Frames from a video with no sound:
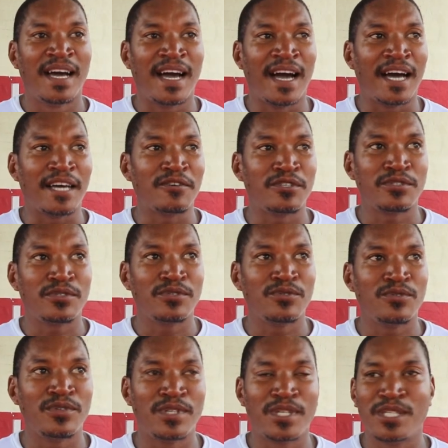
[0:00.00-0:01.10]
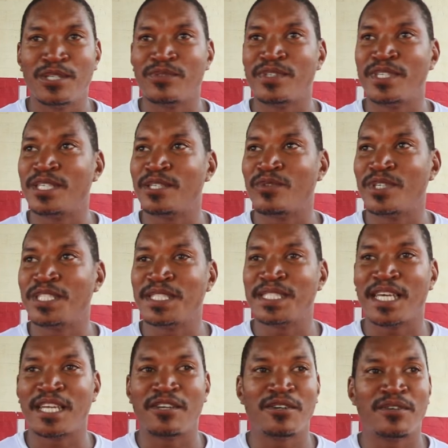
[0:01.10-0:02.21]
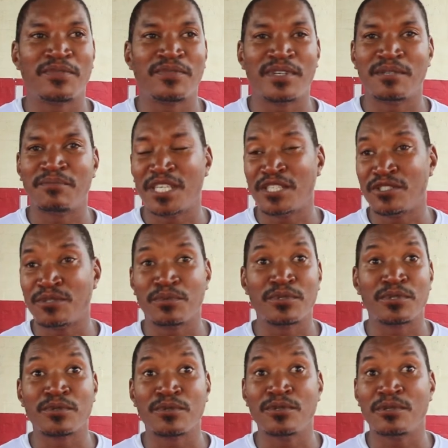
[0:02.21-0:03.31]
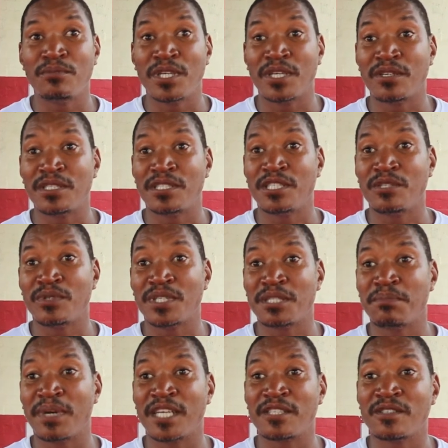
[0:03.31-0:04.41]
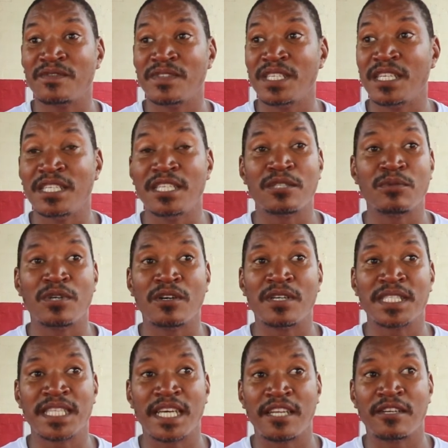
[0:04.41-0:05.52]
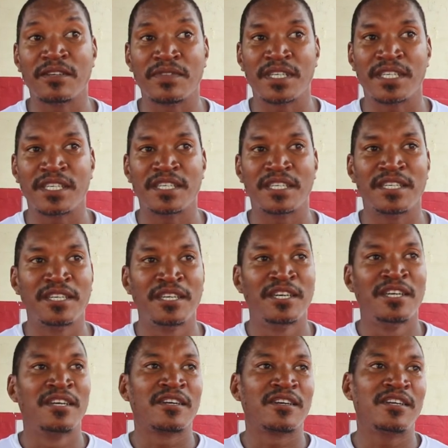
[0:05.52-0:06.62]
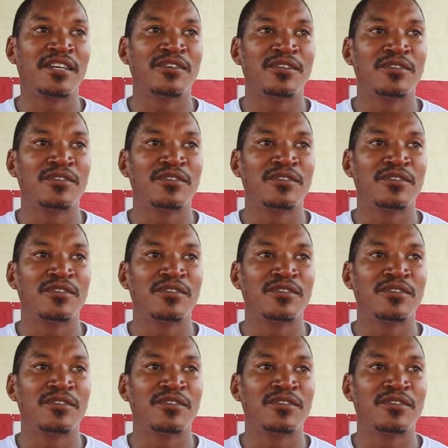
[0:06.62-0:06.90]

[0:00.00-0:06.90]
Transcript: I also knew Levern when she started off from Enchico School because she was part of Elite. We all started off under Gregory